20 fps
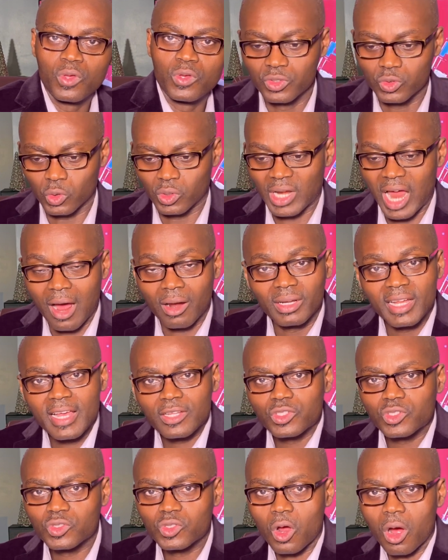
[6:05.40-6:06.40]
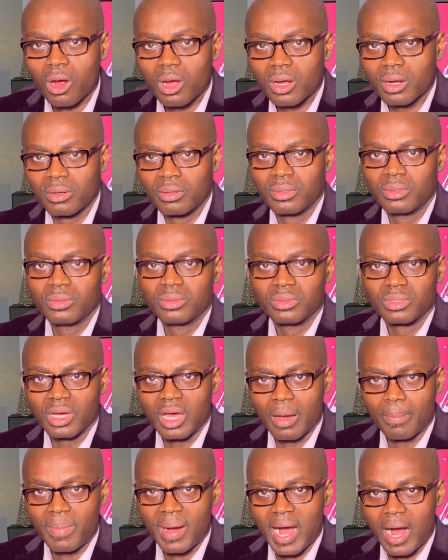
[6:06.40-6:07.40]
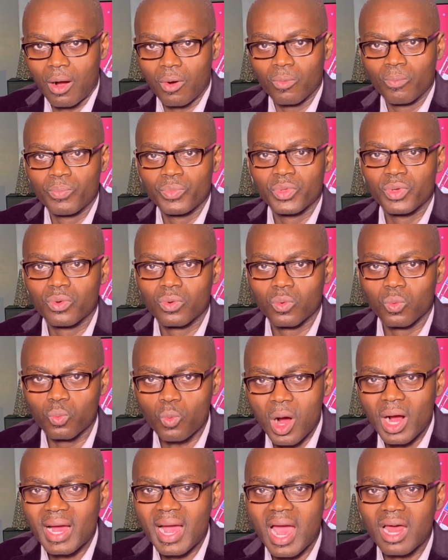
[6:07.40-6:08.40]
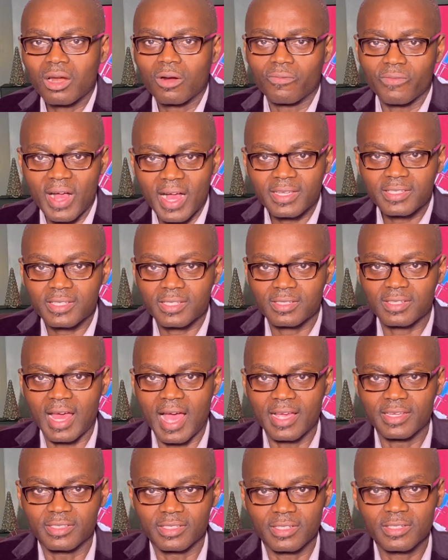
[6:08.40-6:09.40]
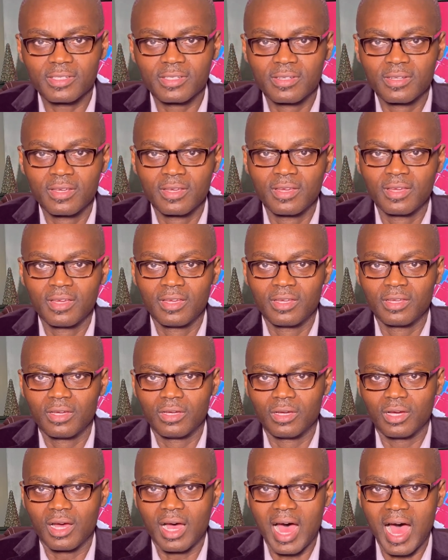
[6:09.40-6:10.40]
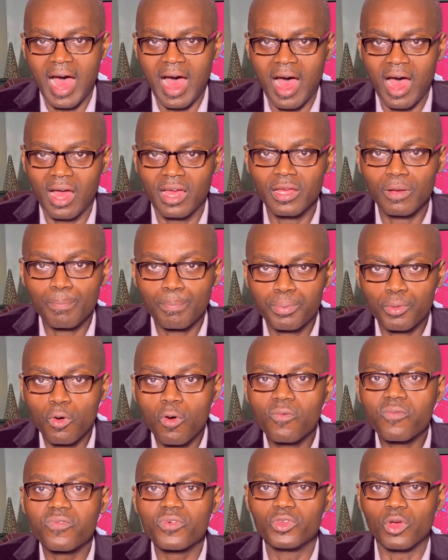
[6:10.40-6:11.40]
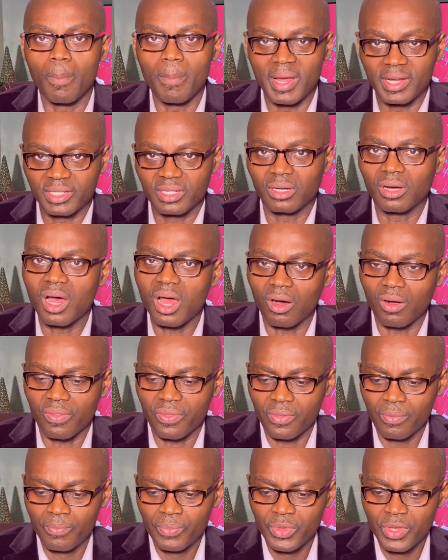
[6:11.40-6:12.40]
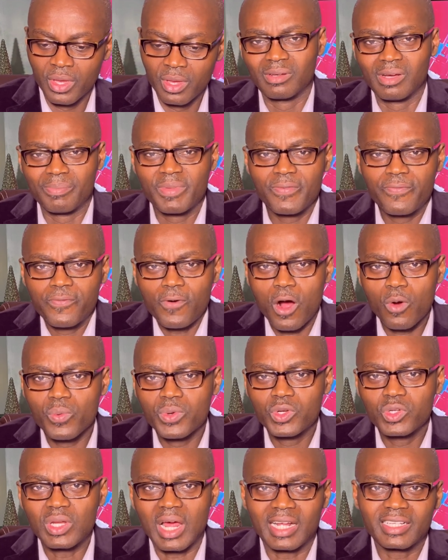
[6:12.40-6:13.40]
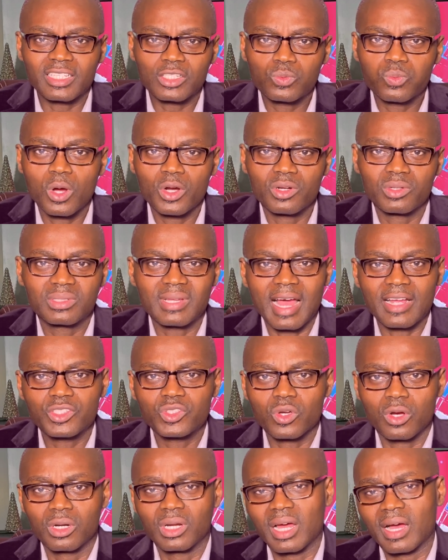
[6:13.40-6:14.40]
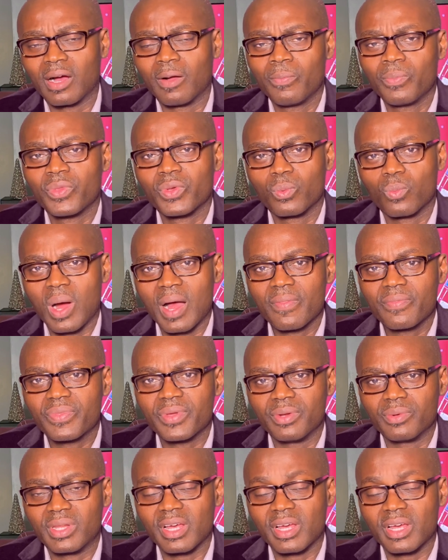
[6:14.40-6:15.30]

So now let's talk about what kind of exercises improve your mental health. Before we do that, I just want to touch on one thing.